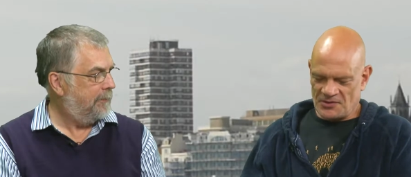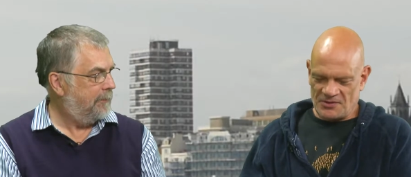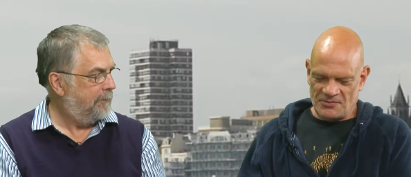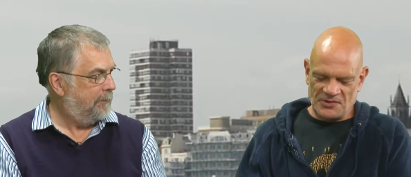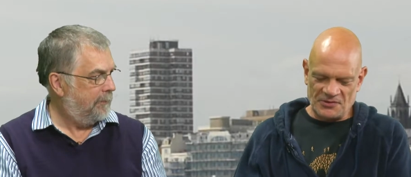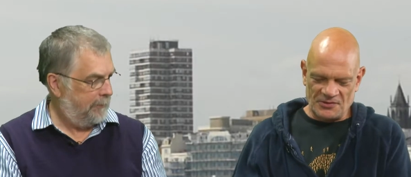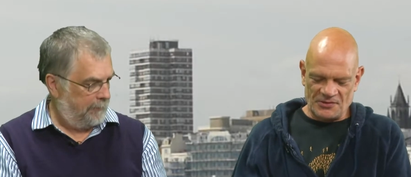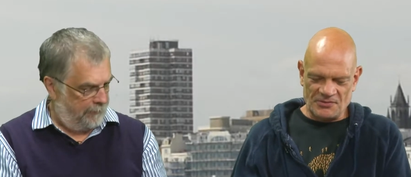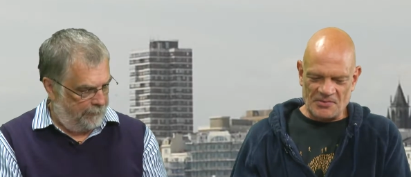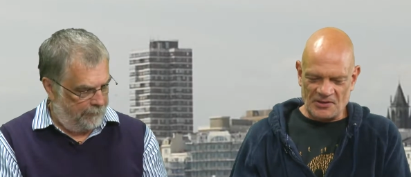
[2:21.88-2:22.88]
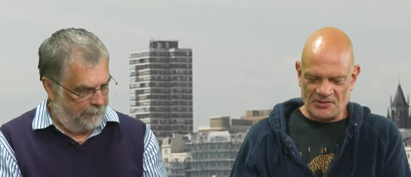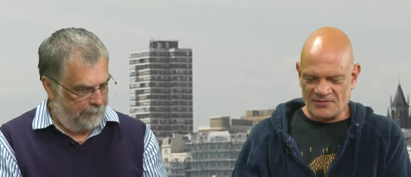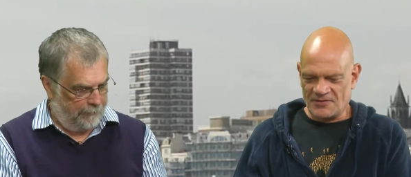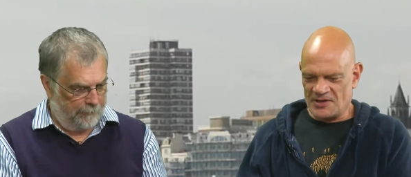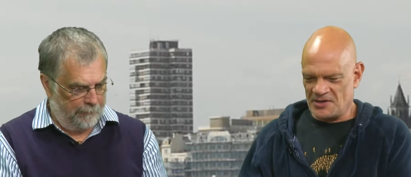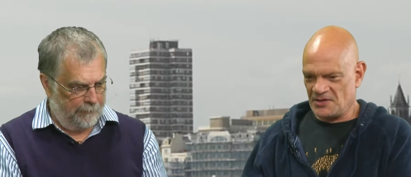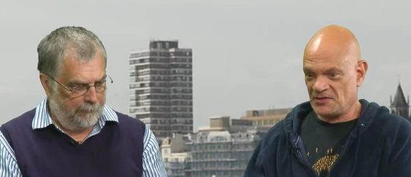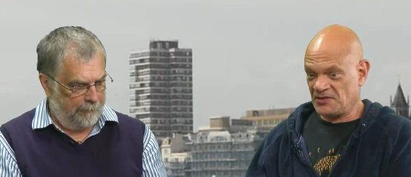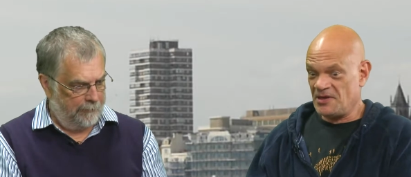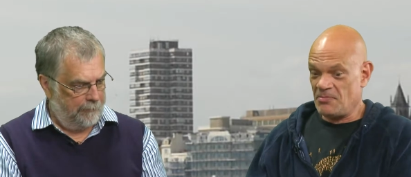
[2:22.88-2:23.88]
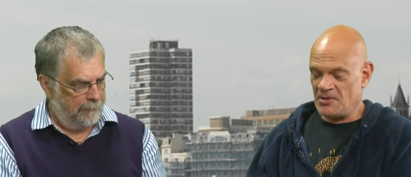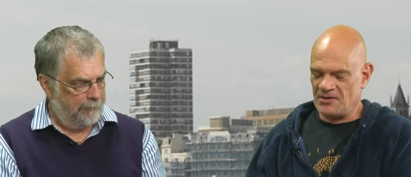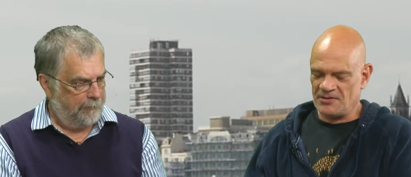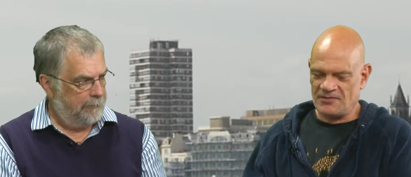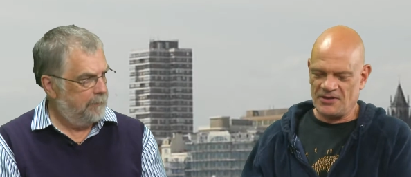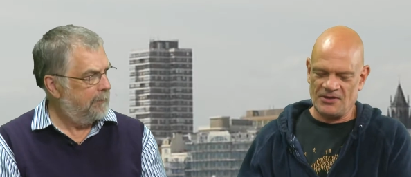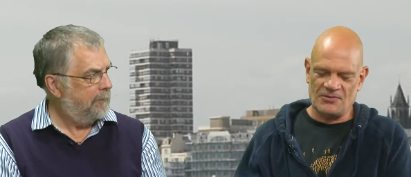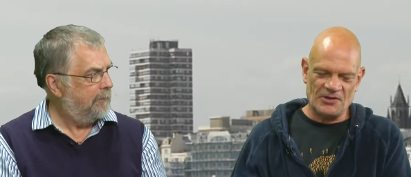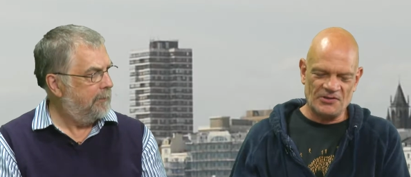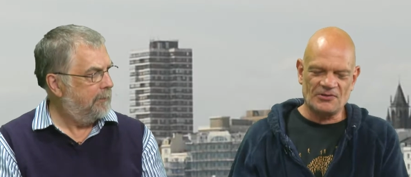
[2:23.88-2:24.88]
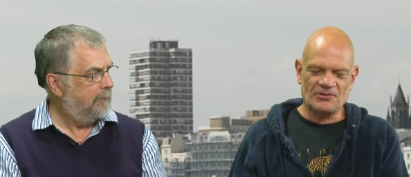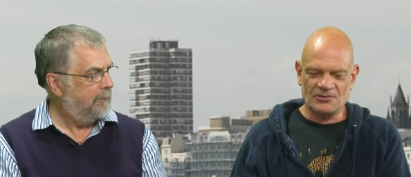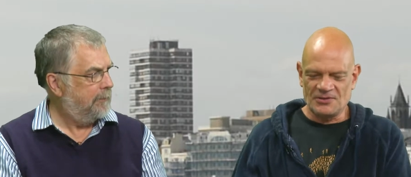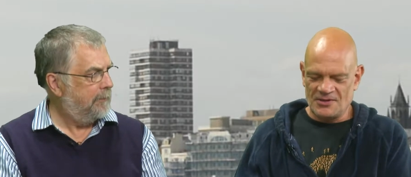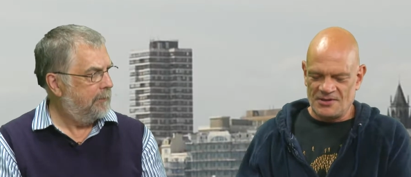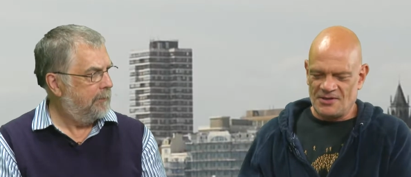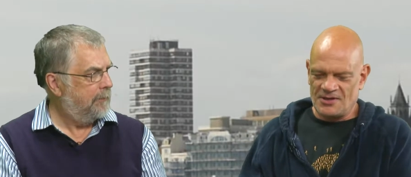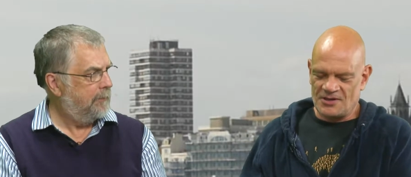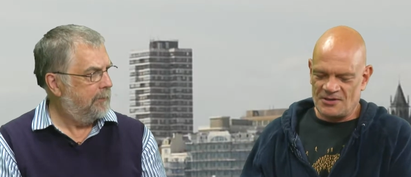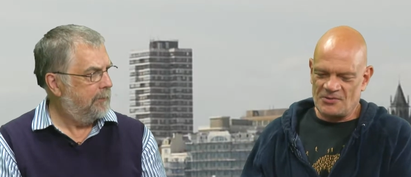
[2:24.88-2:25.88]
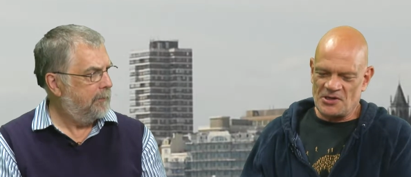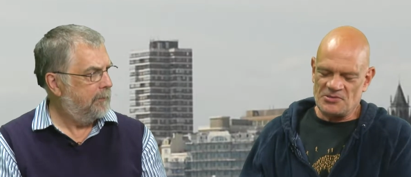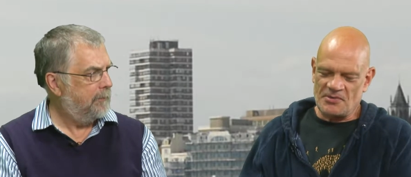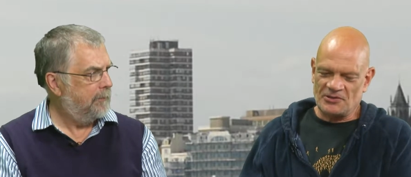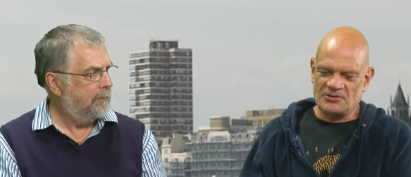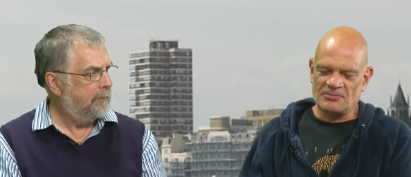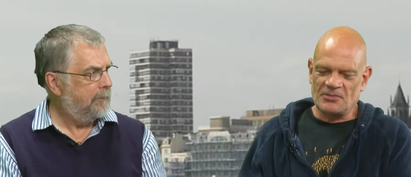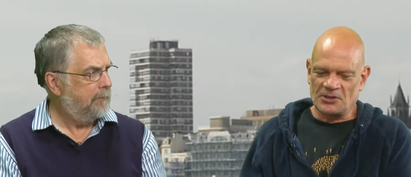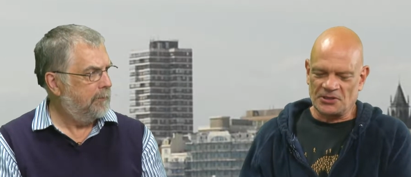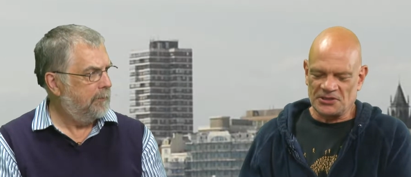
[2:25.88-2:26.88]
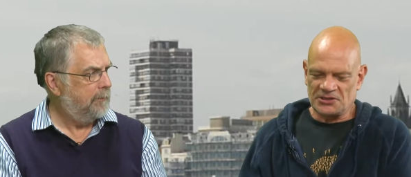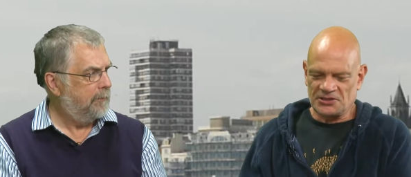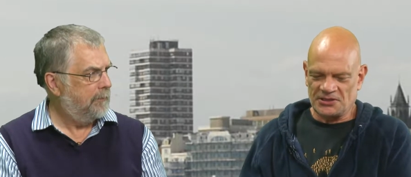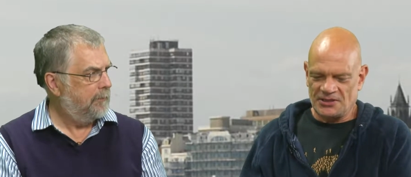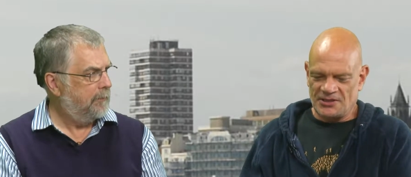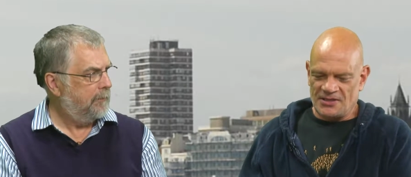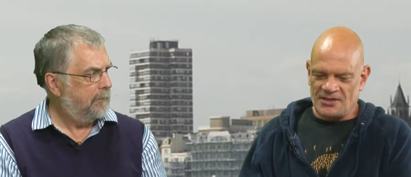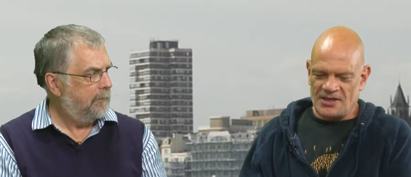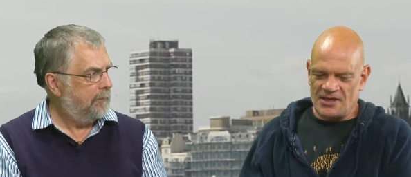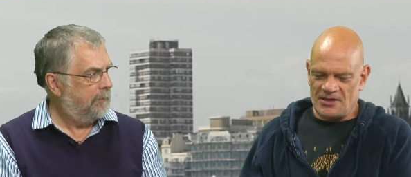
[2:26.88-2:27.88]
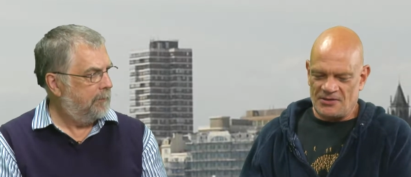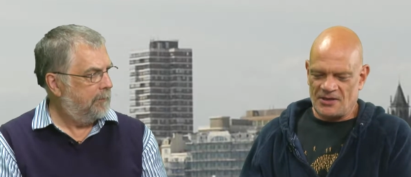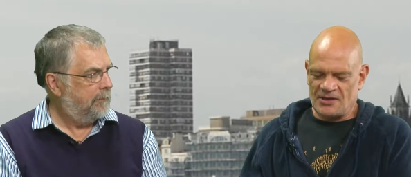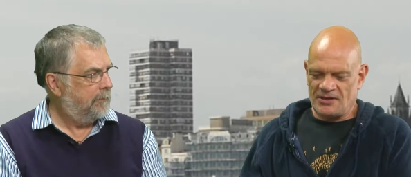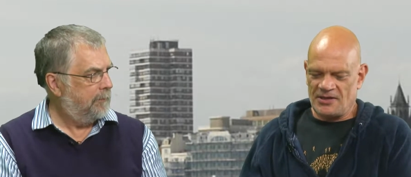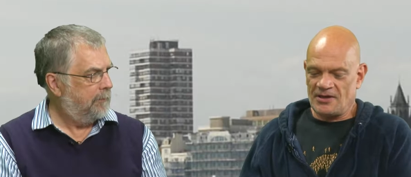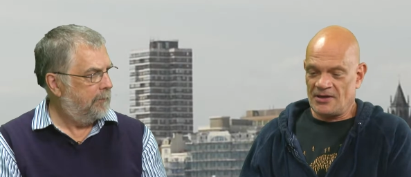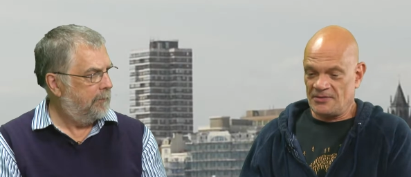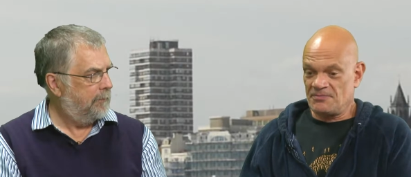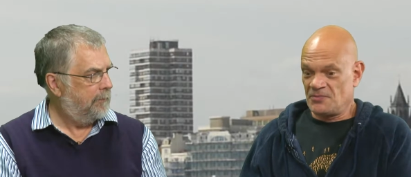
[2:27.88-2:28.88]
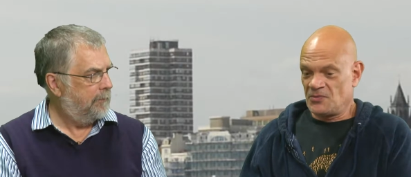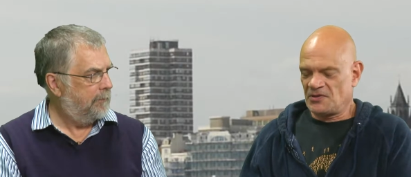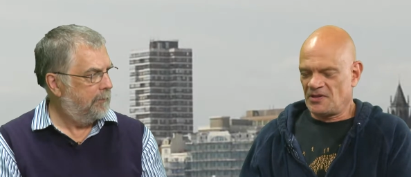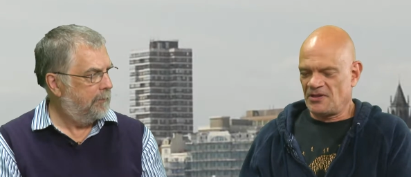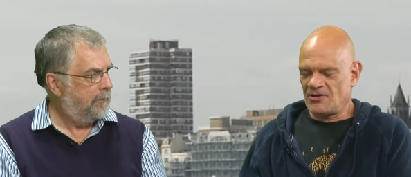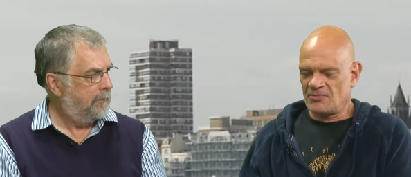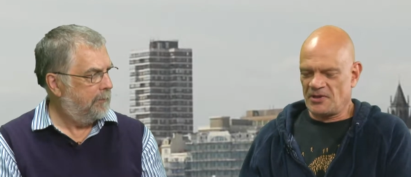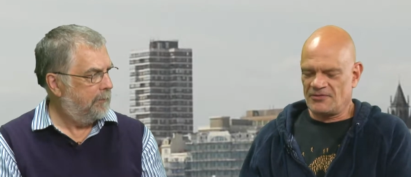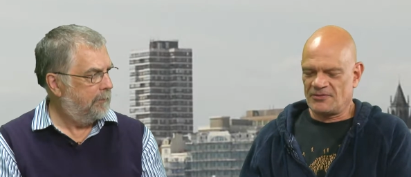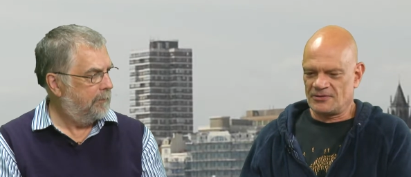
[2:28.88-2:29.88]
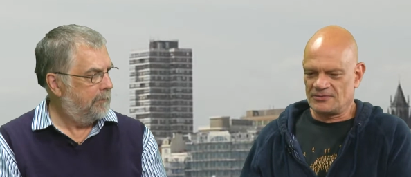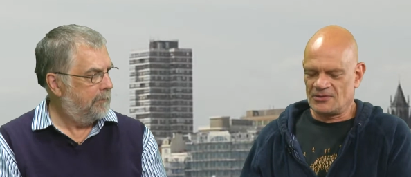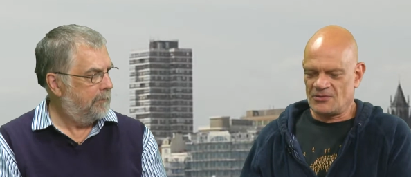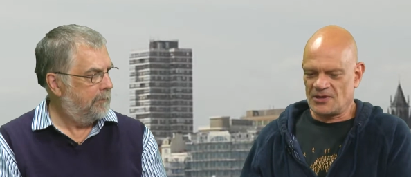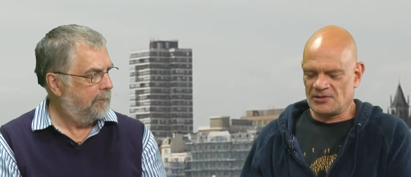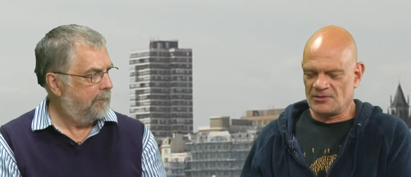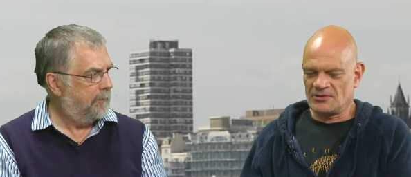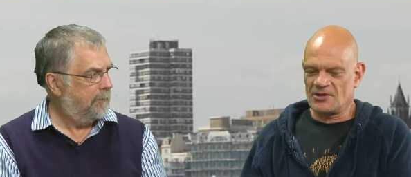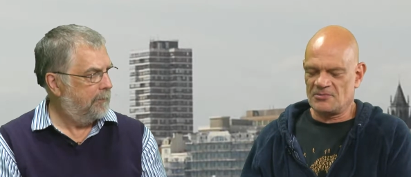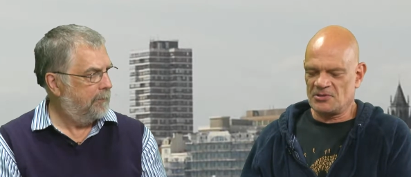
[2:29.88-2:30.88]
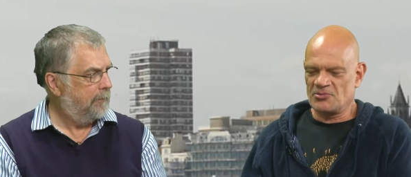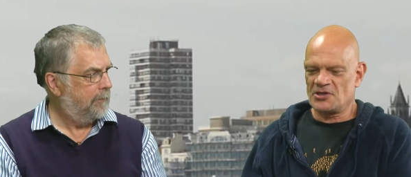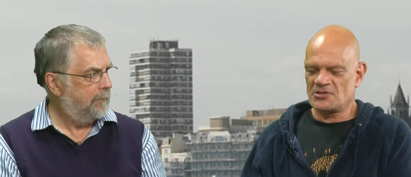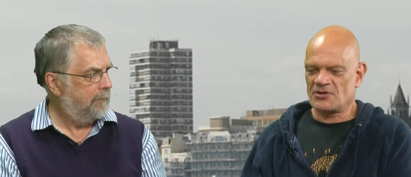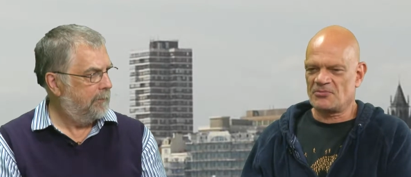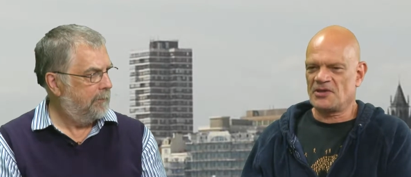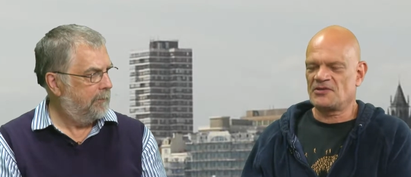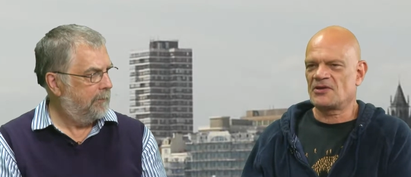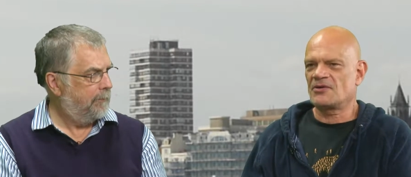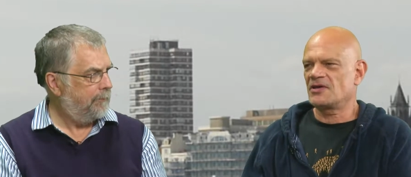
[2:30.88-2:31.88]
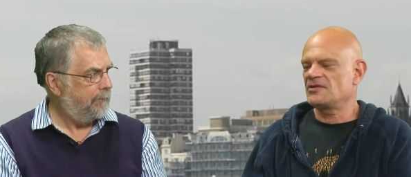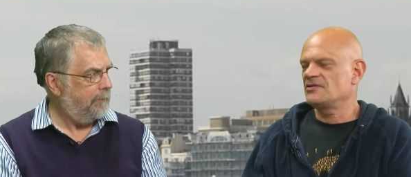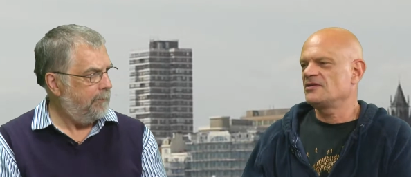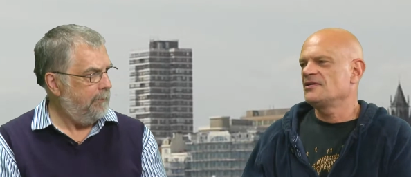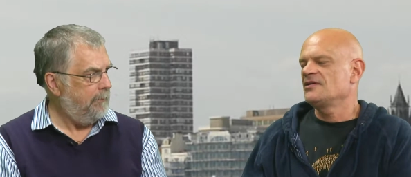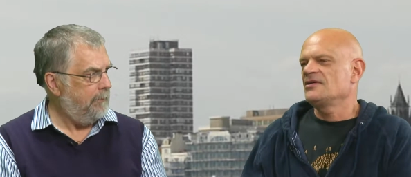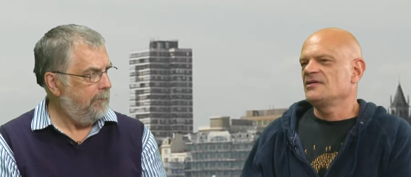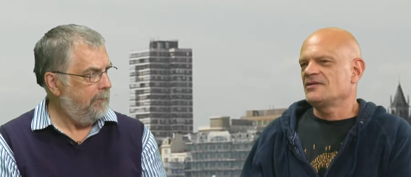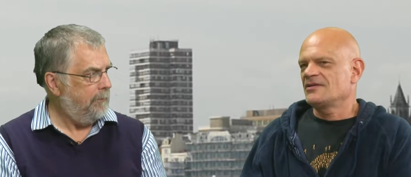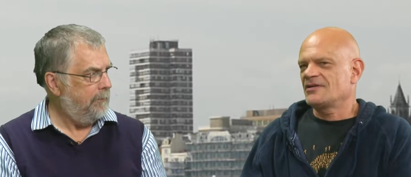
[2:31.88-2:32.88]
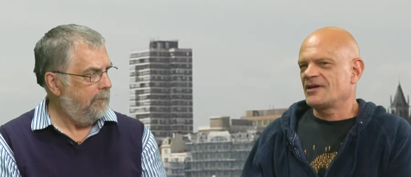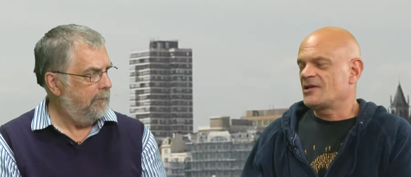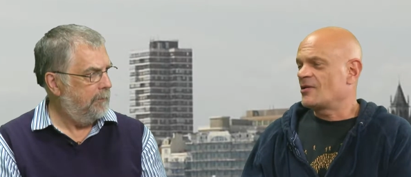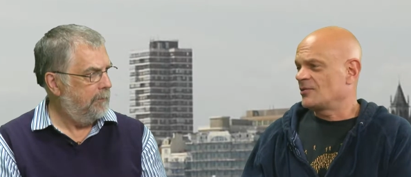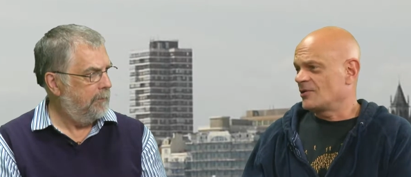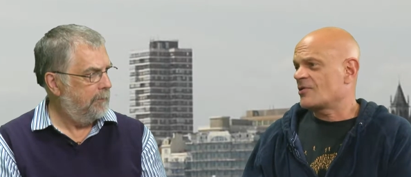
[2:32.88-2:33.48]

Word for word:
Speaker 1: uh, researchers managed to find a snippet of the original uh, regimental march and I, I was in the army for quite a long time, in the British Army, so I, I know a lot